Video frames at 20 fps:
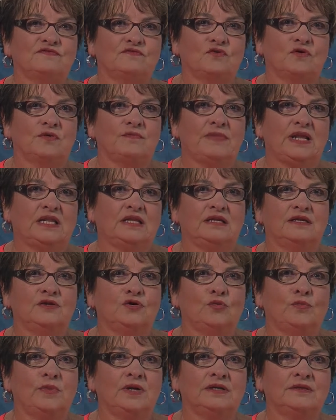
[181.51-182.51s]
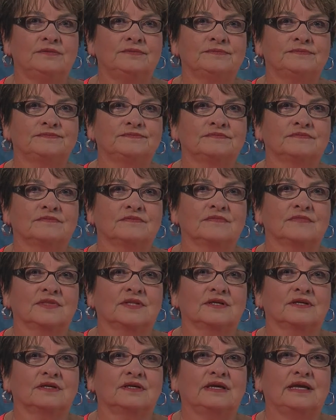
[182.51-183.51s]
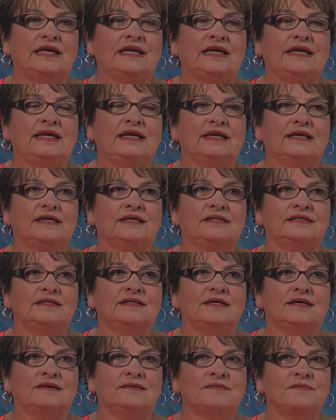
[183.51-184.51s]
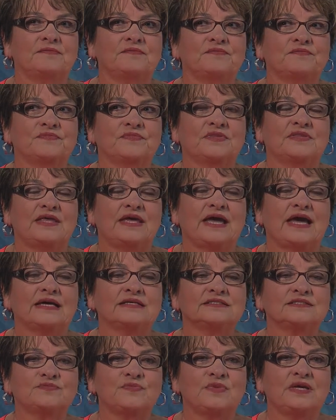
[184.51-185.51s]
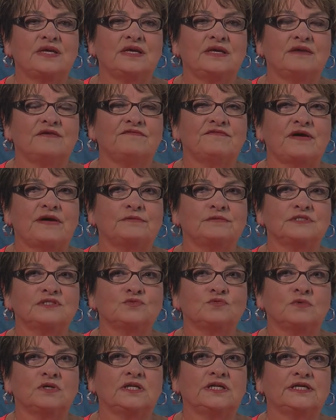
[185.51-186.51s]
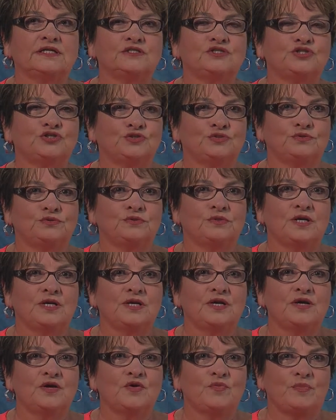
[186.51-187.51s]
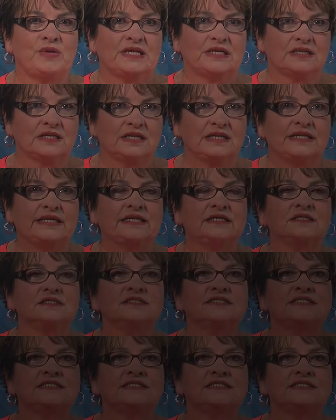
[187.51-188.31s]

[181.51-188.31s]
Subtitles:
4 melanoma, and they asked me if I was willing to be in a clinical